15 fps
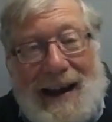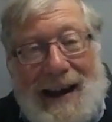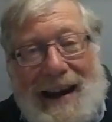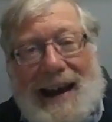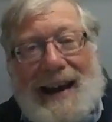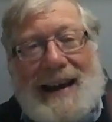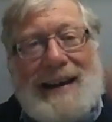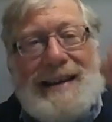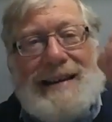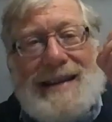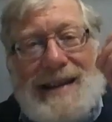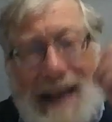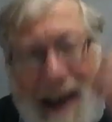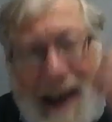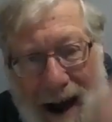he
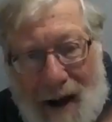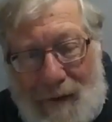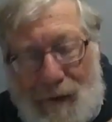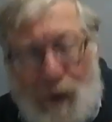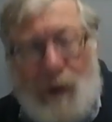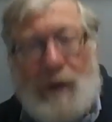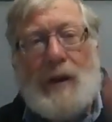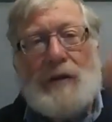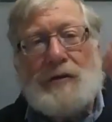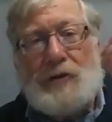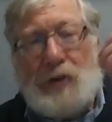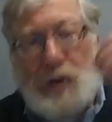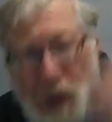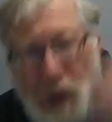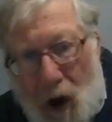never
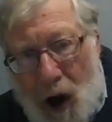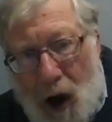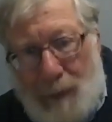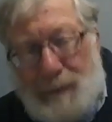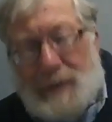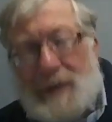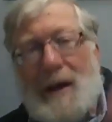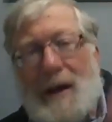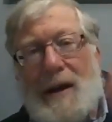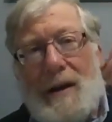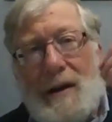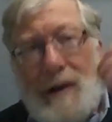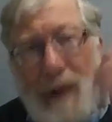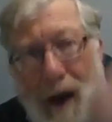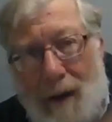stopped
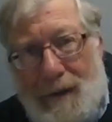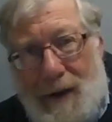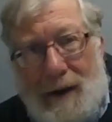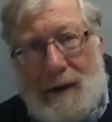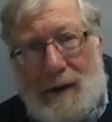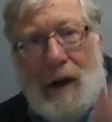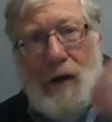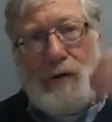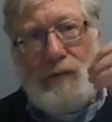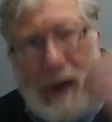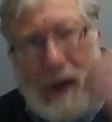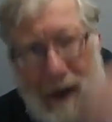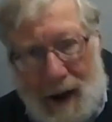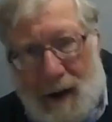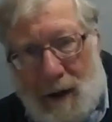loving
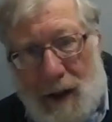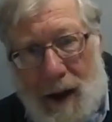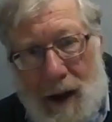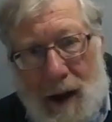Rachel.